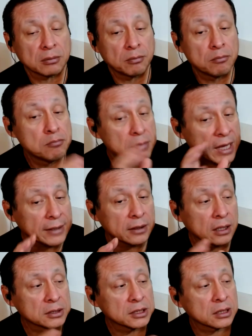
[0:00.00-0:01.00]

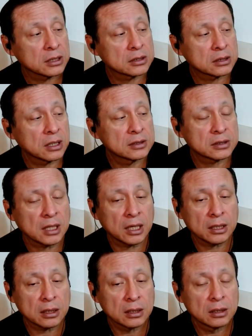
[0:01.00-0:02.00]
Metalogic. It's
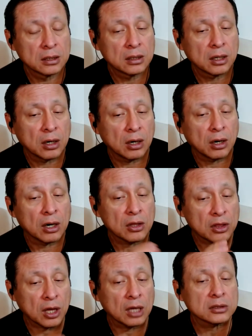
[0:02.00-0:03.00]
like our
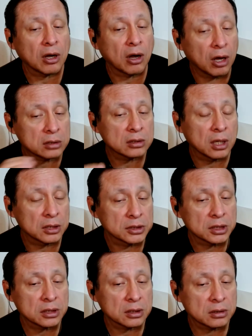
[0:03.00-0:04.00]
thoughts on
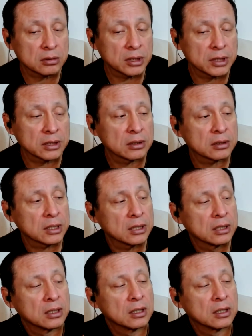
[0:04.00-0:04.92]
logic, right? Okay.